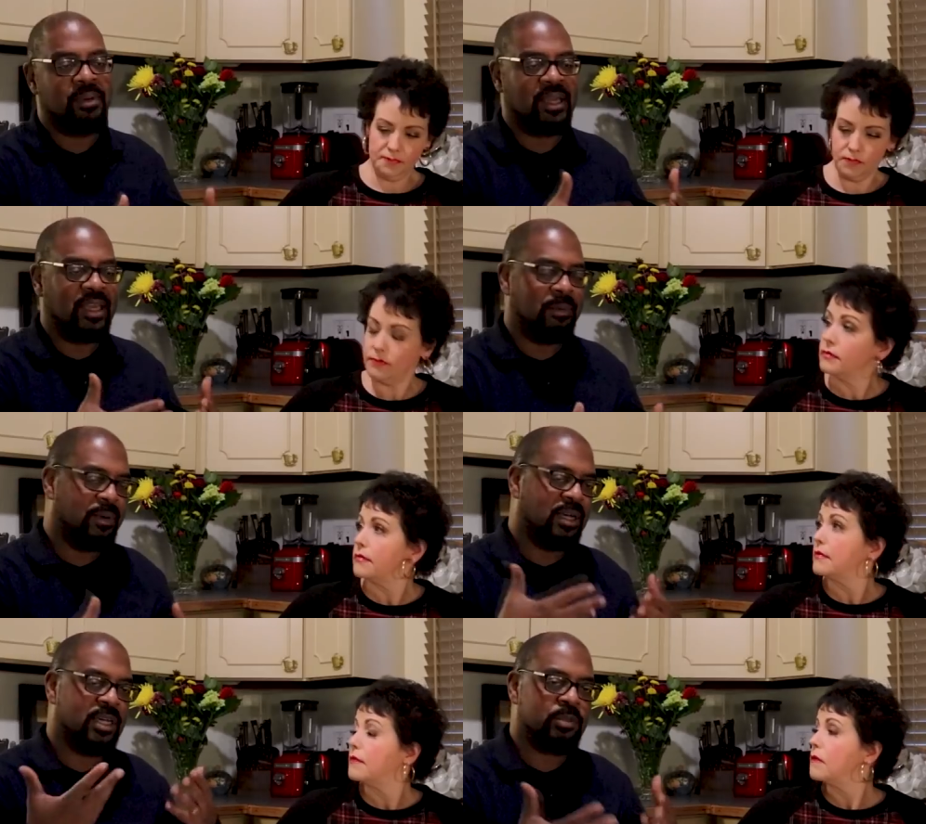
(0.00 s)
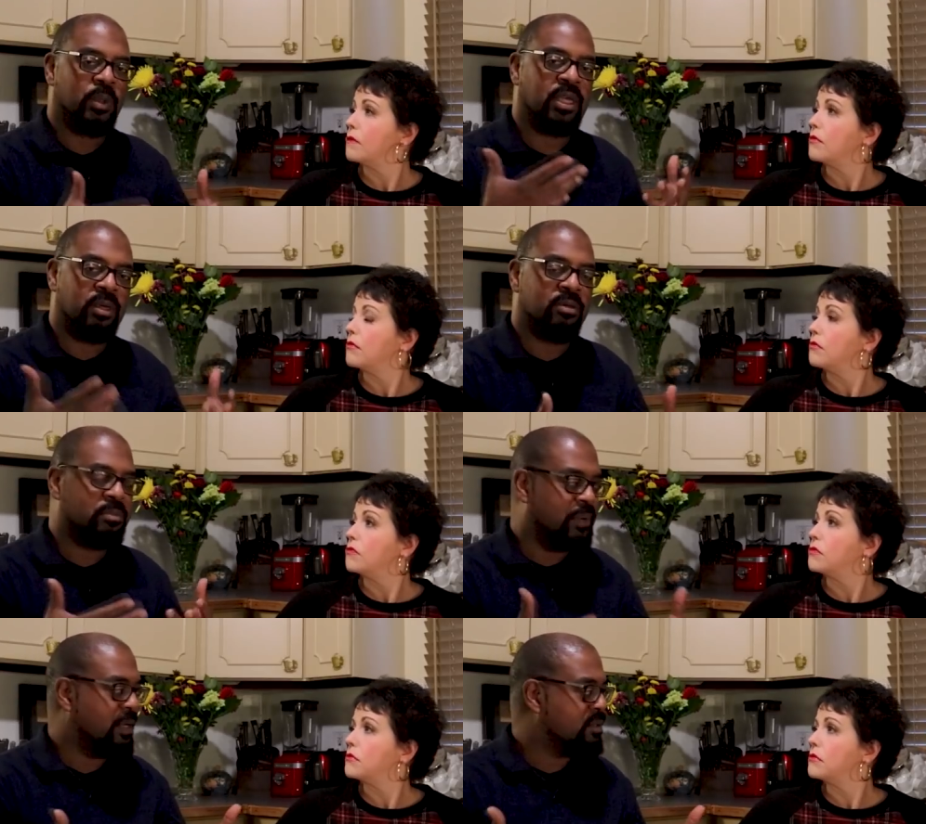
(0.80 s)
Speaker 1: but again, because we use
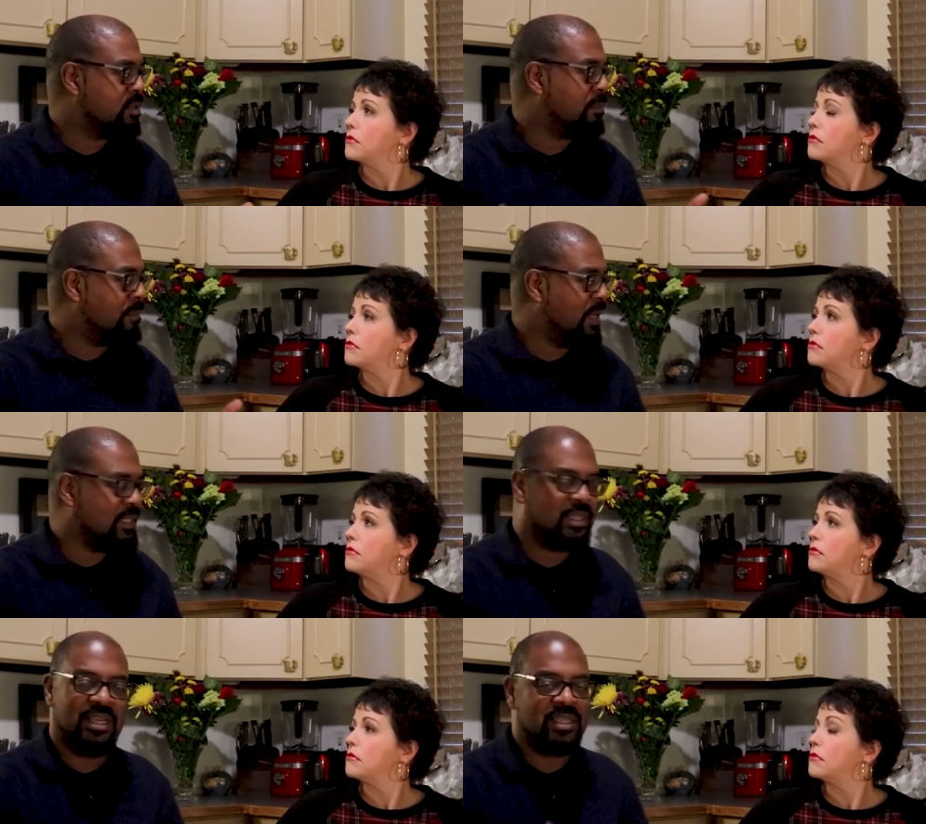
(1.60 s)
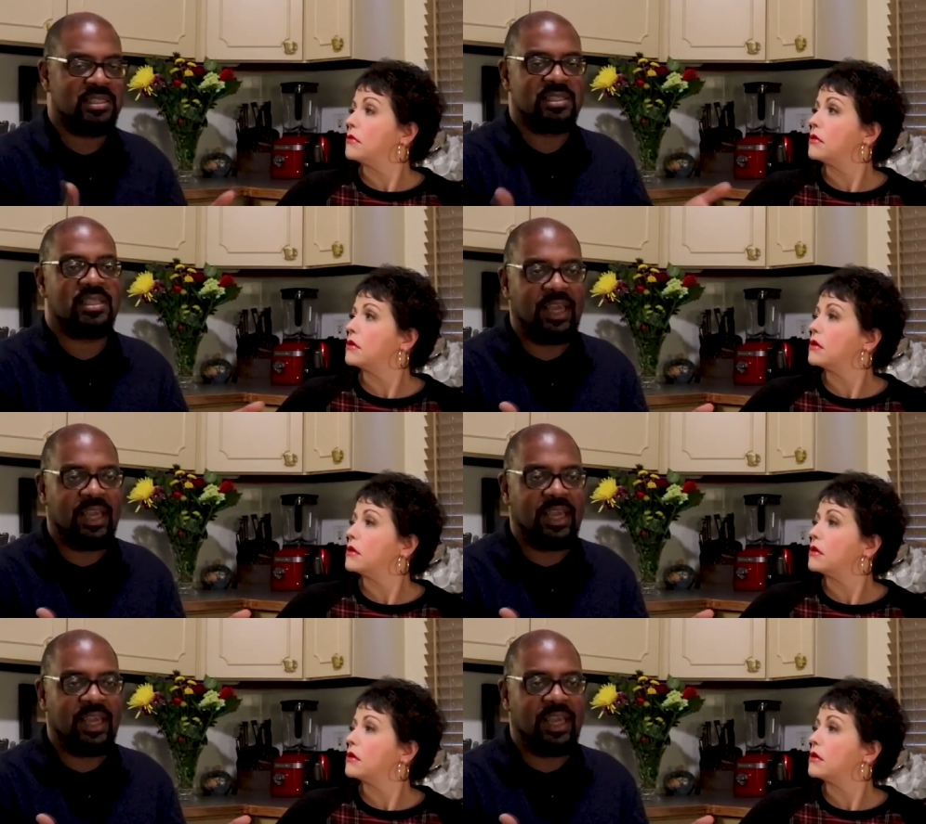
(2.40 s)
butter so much, it's just